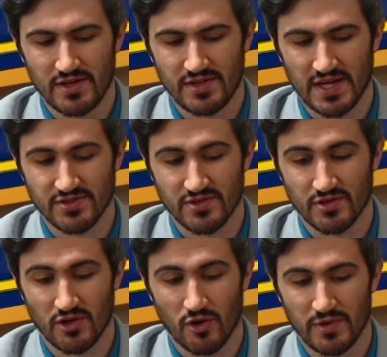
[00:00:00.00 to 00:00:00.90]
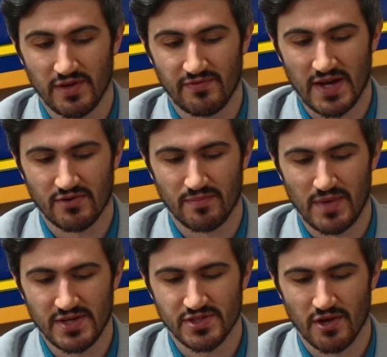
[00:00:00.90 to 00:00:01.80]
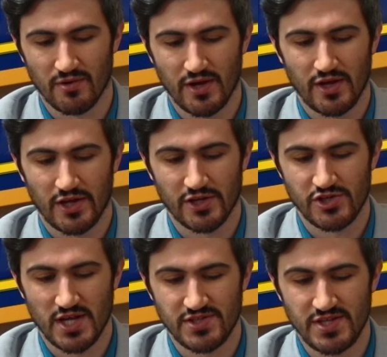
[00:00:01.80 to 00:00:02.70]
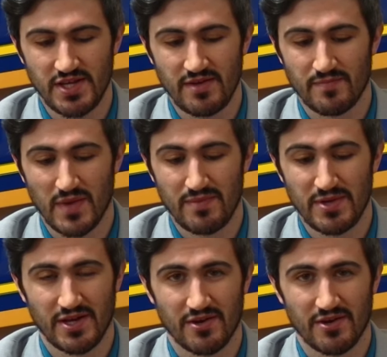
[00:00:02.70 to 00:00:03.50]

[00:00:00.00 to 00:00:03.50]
Tesla is going to open a factory in Mexico, and Gen Z may be here to